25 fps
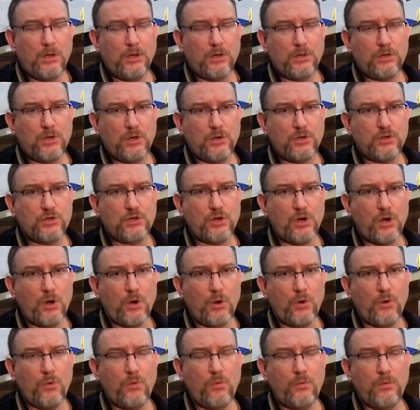to
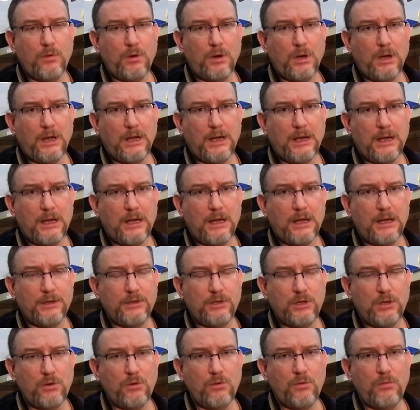show
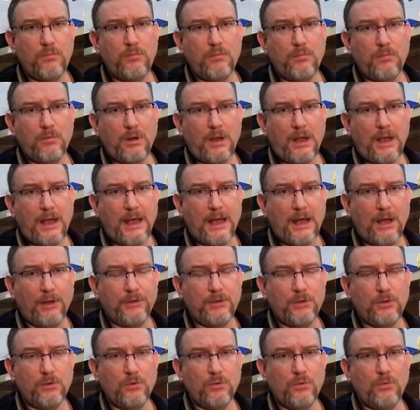you how
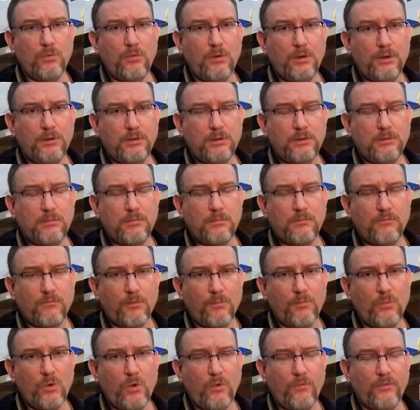to
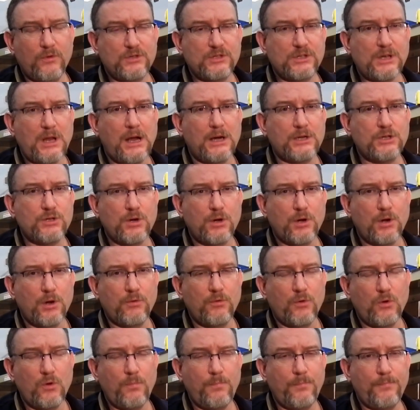remove a stock trigger
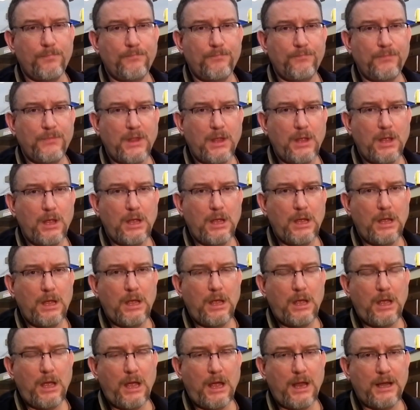group
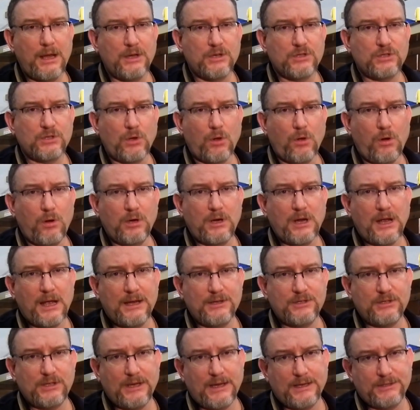and install a
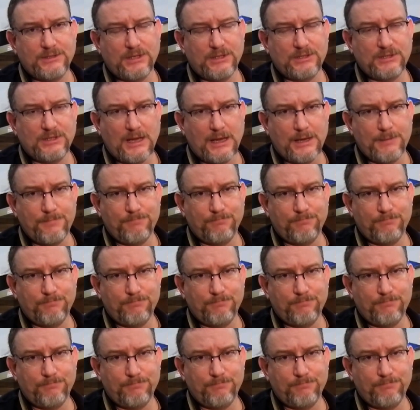Geisley SSA.